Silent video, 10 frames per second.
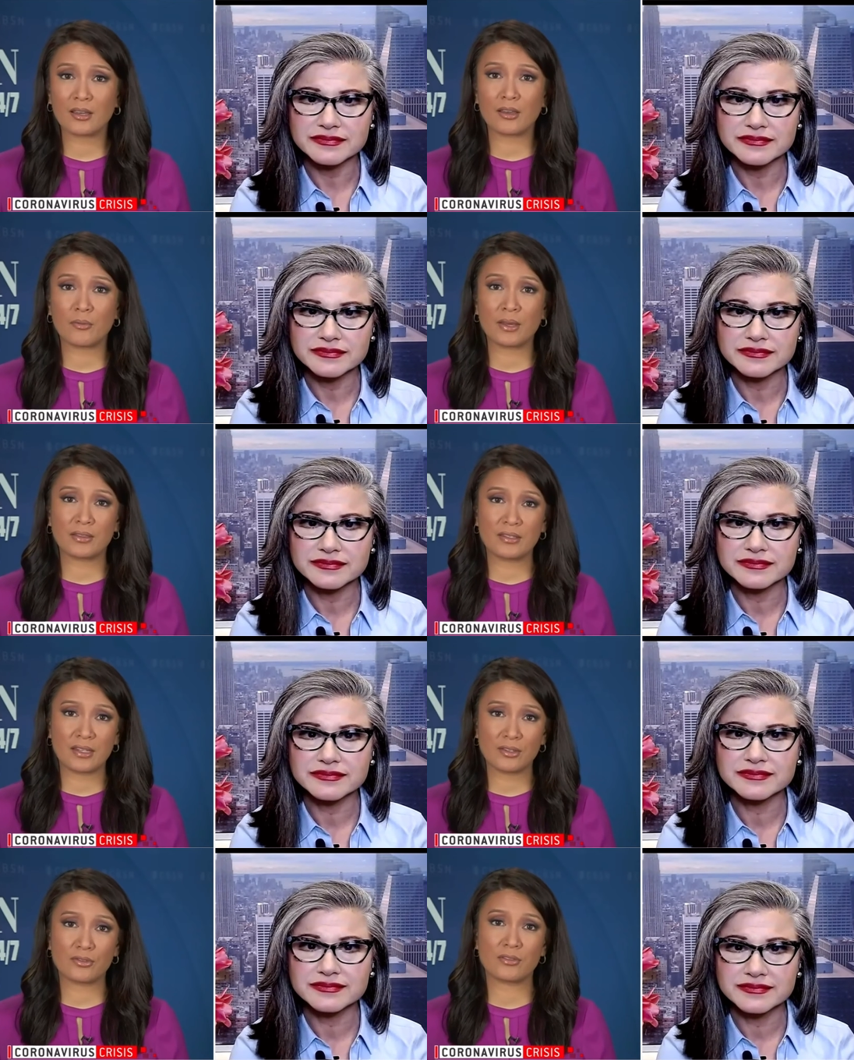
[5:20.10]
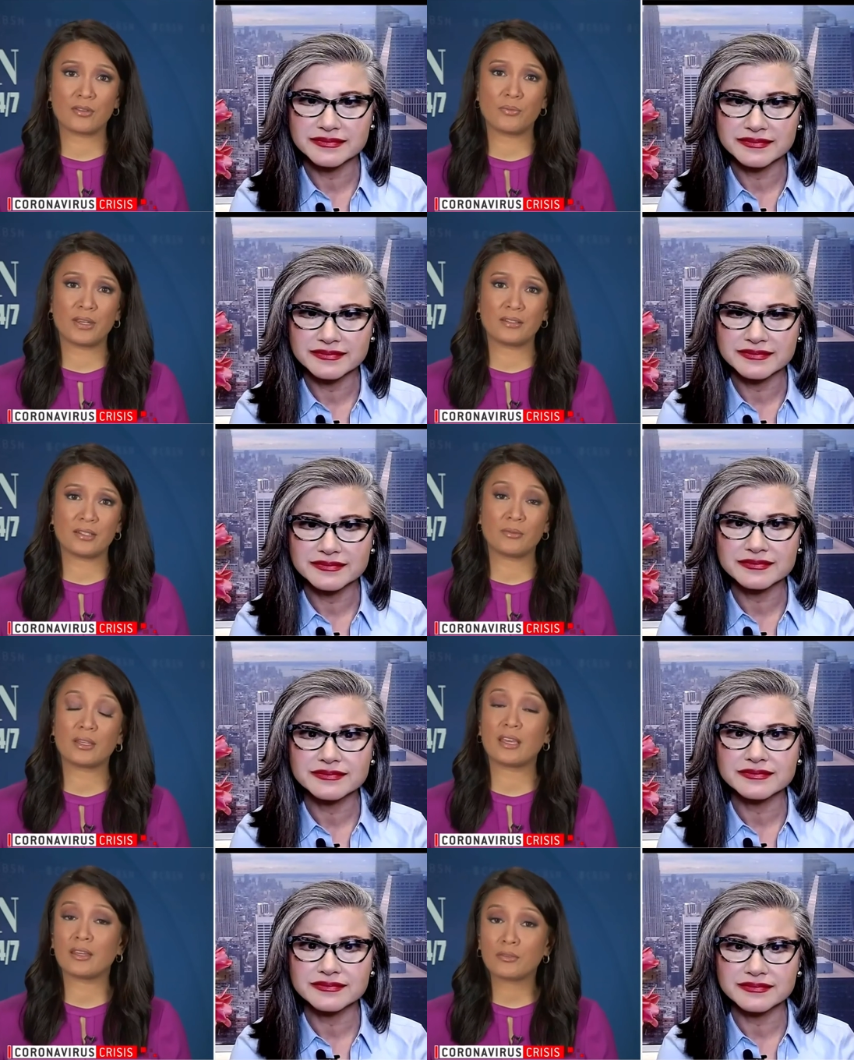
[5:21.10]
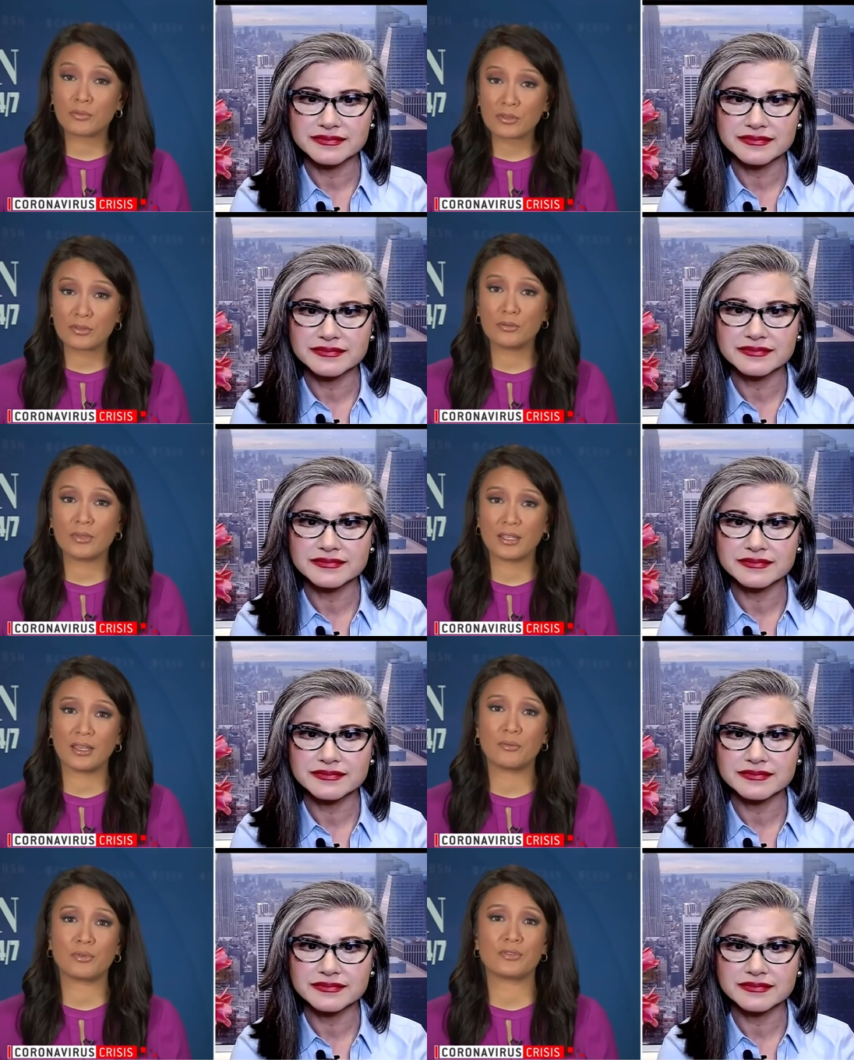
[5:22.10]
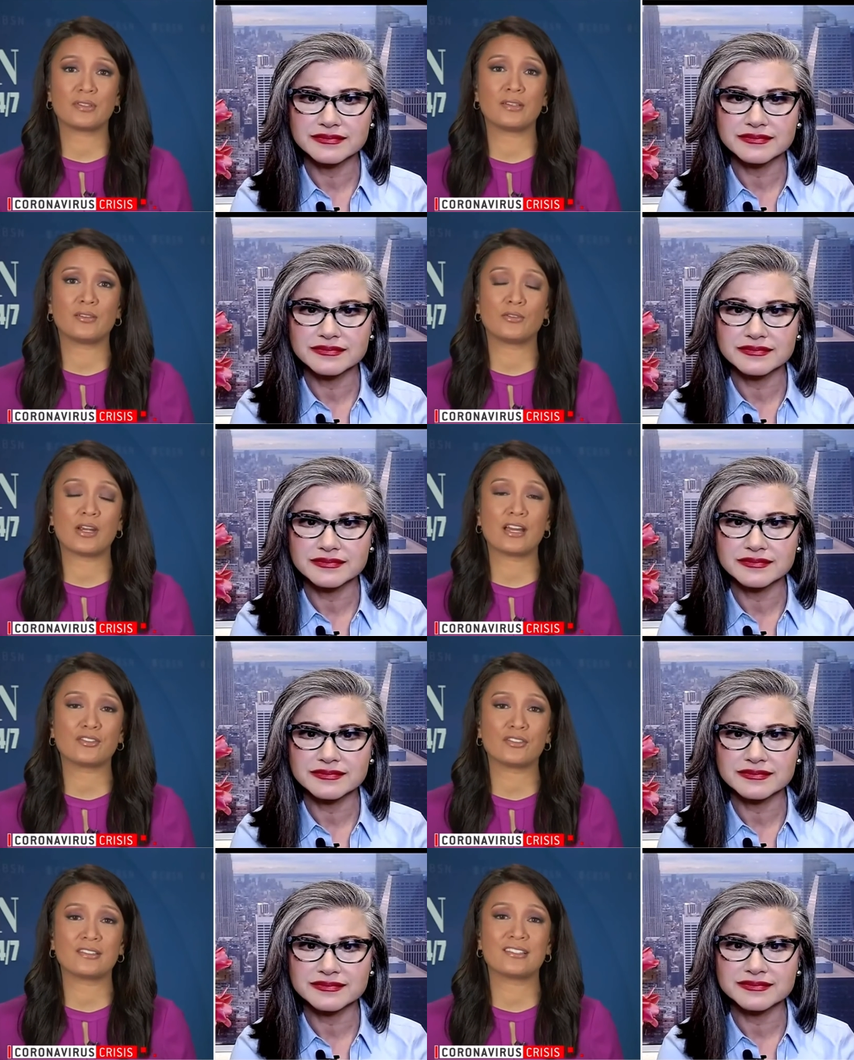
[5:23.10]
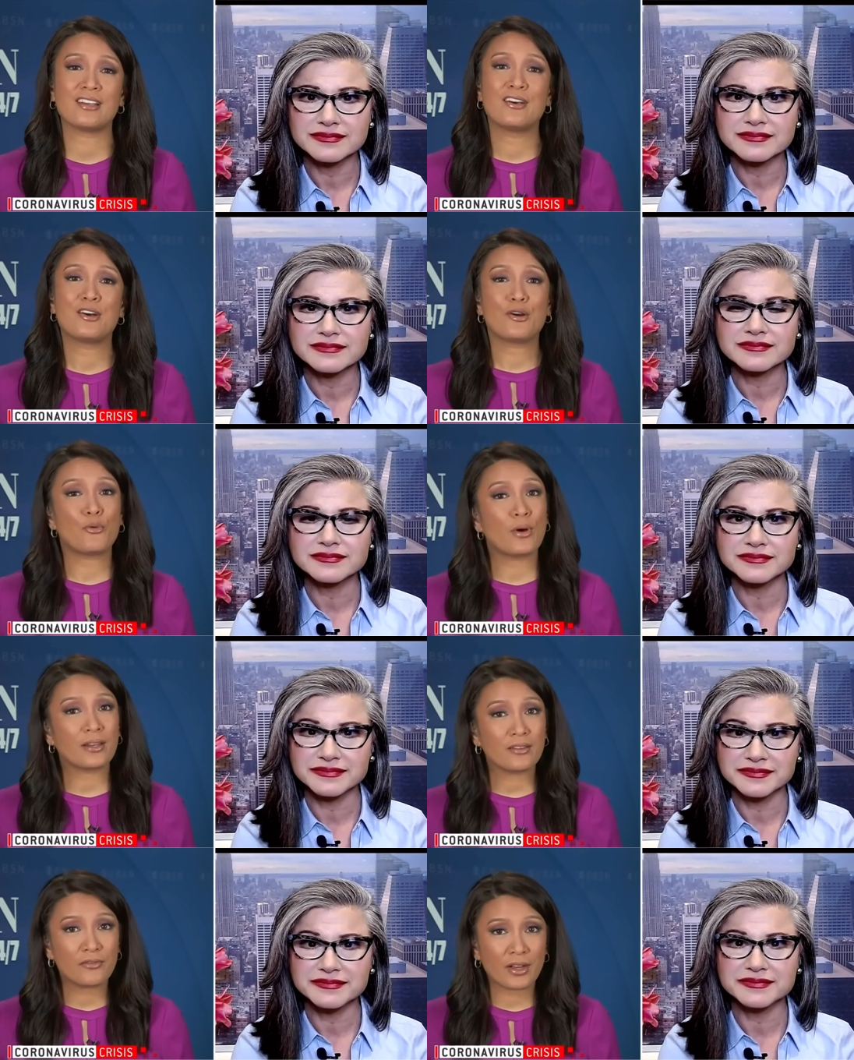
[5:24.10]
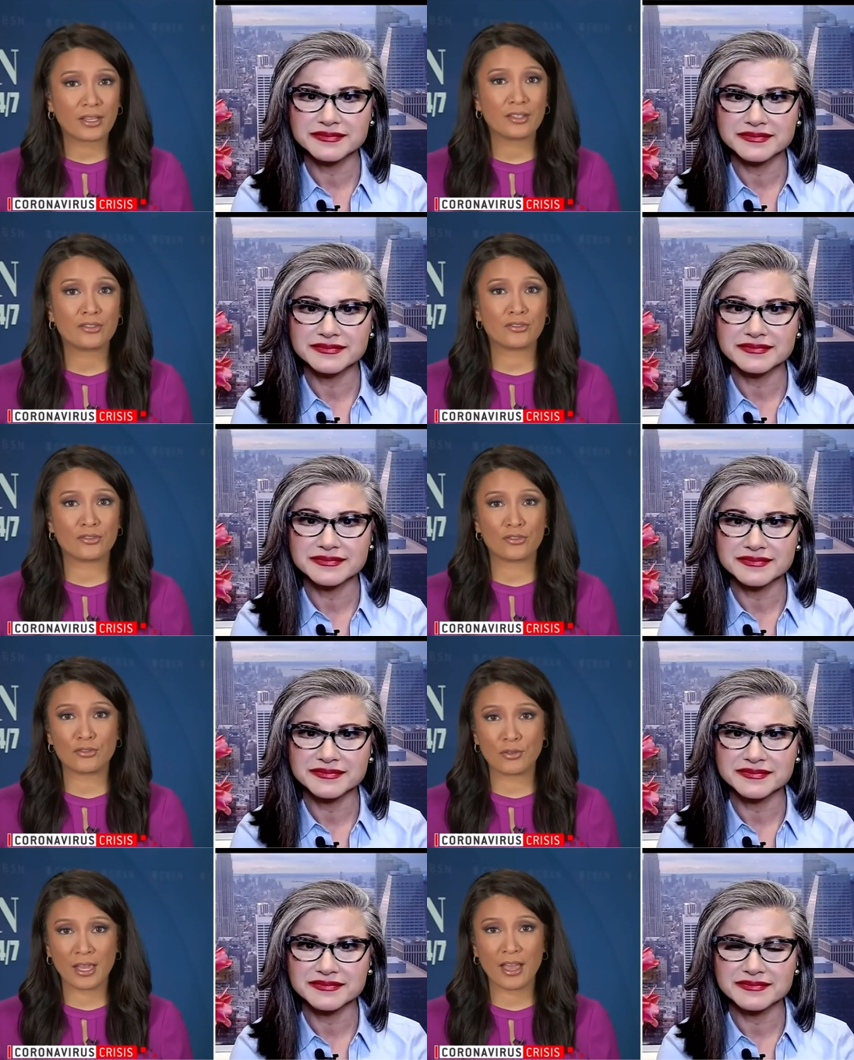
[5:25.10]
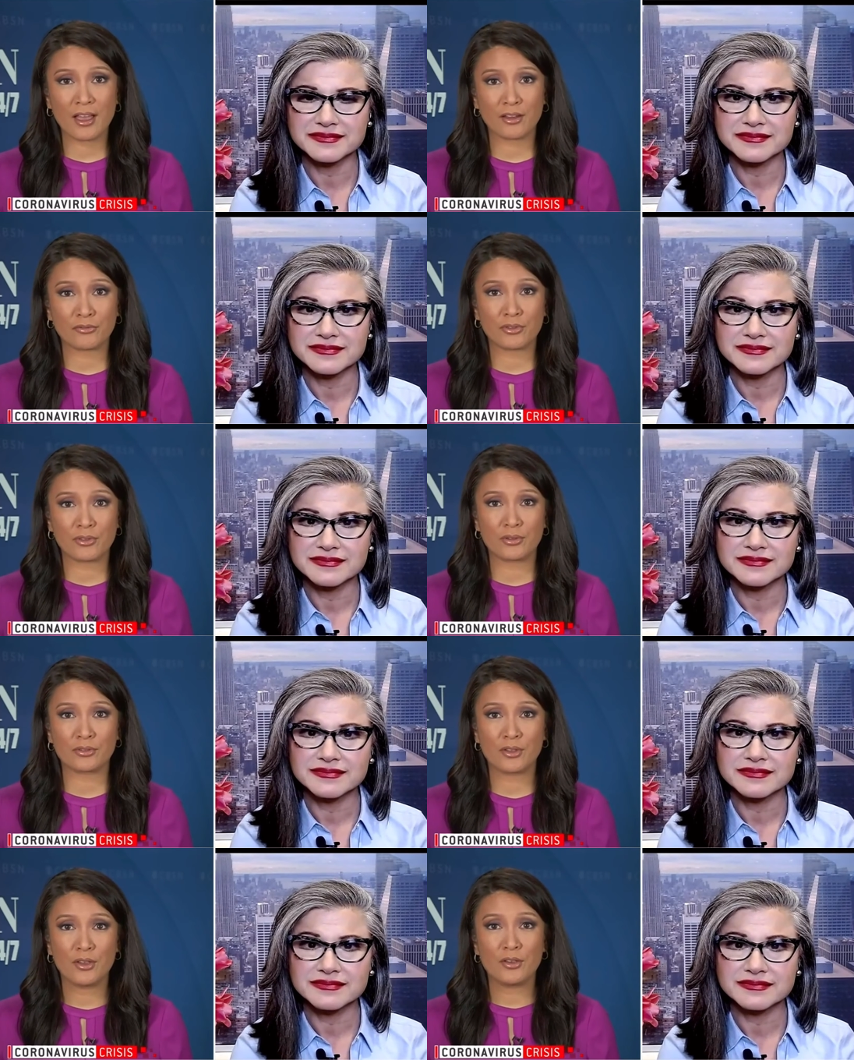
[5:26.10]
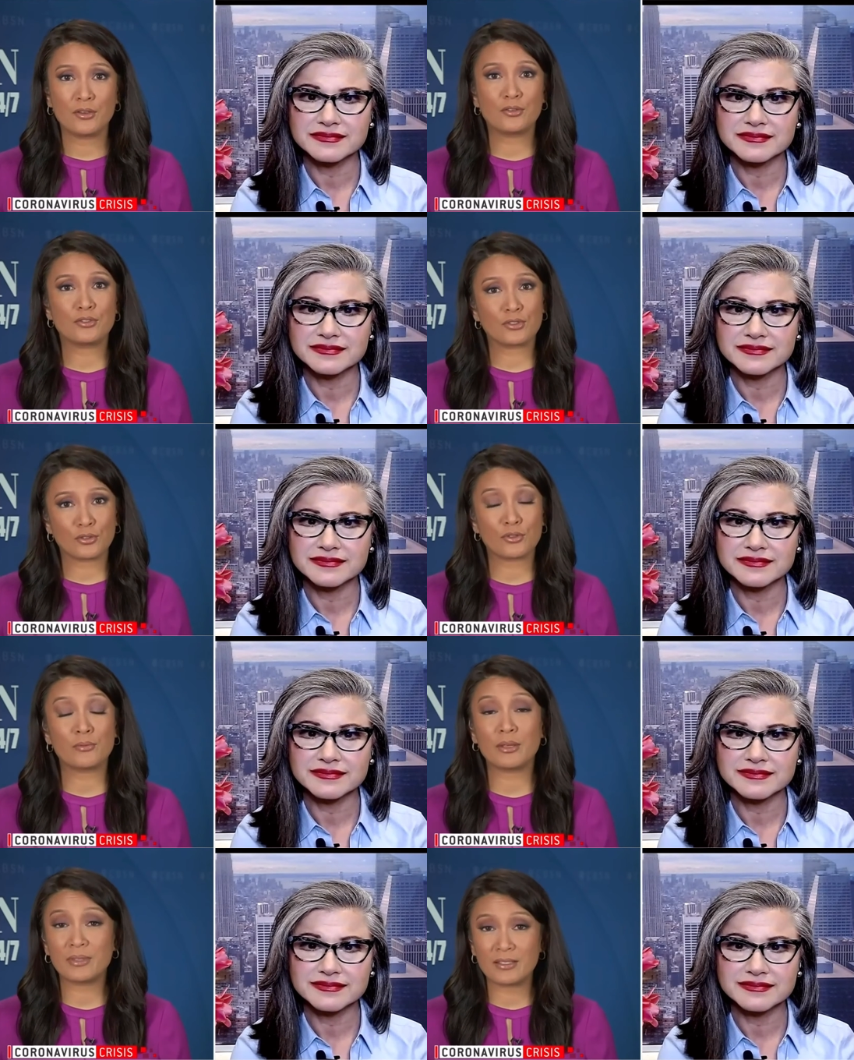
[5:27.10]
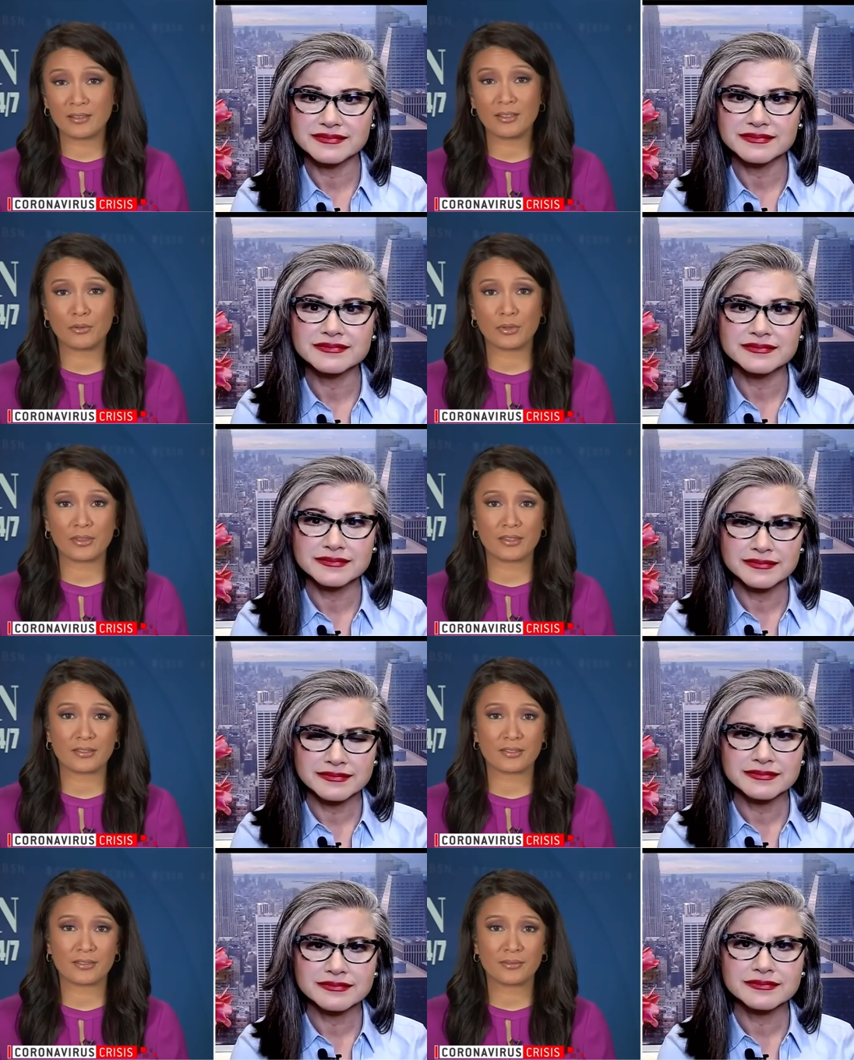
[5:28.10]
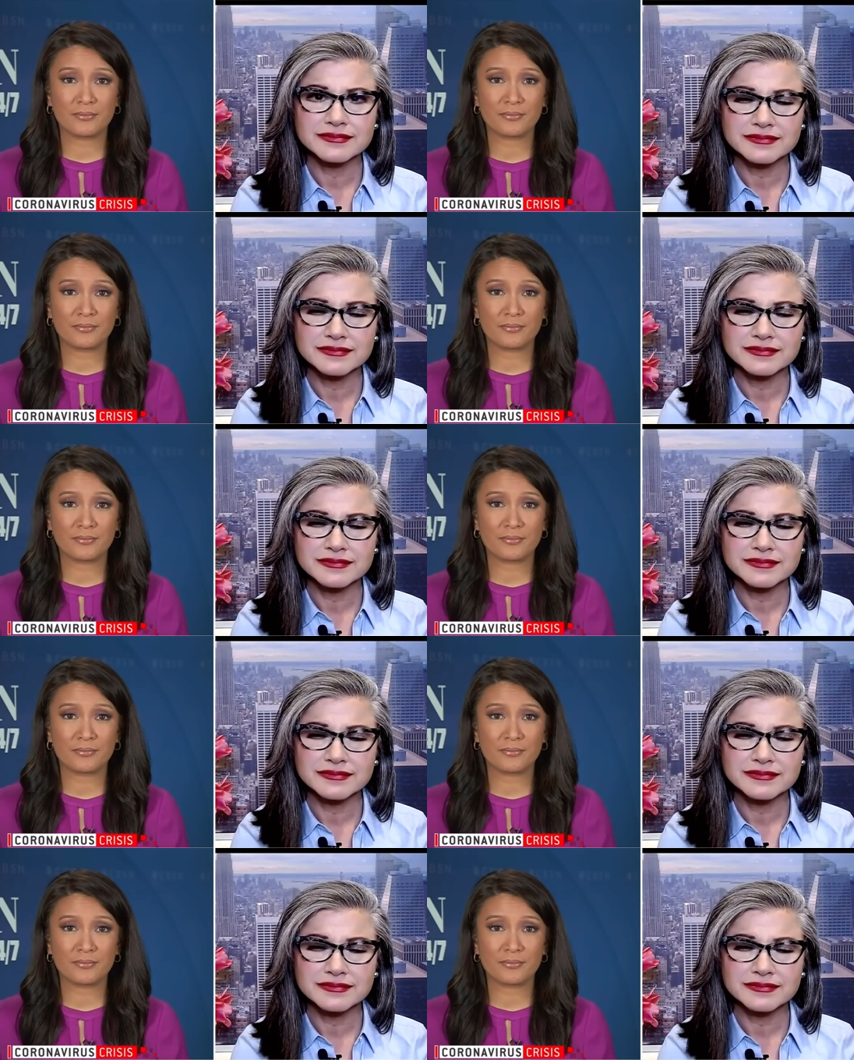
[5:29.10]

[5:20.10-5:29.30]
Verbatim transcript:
Speaker 1: uh, about the dangers of the pandemic and resuming in-person interactions. What advice do you have for those whose children may be dealing with this?